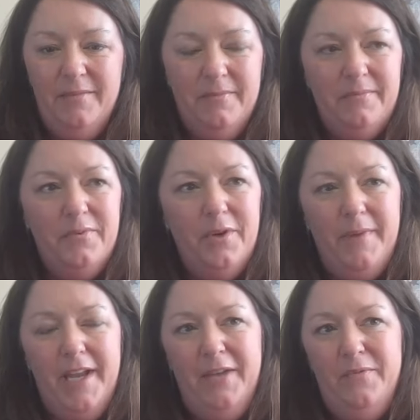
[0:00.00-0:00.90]
And boy,
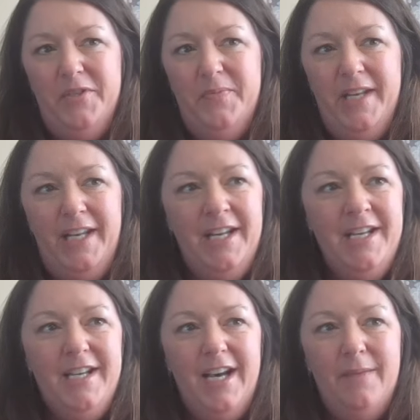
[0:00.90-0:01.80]
my head was spinning
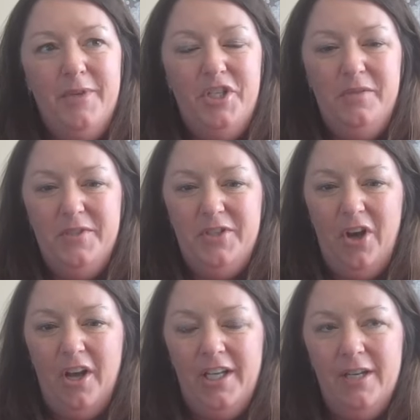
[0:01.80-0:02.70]
um, and she was
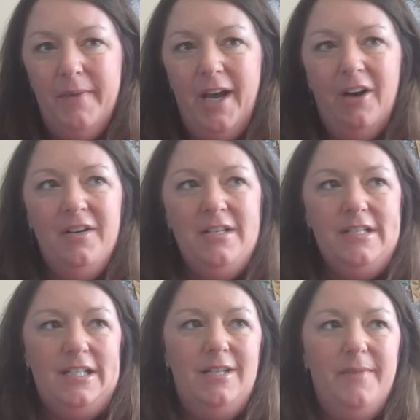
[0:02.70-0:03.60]
talking about
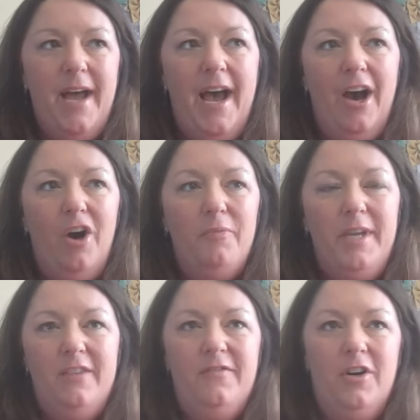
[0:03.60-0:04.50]
um, how
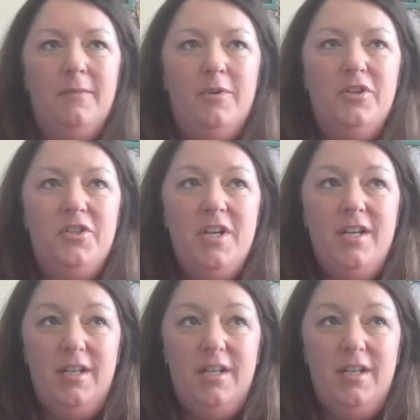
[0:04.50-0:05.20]
pig farmers,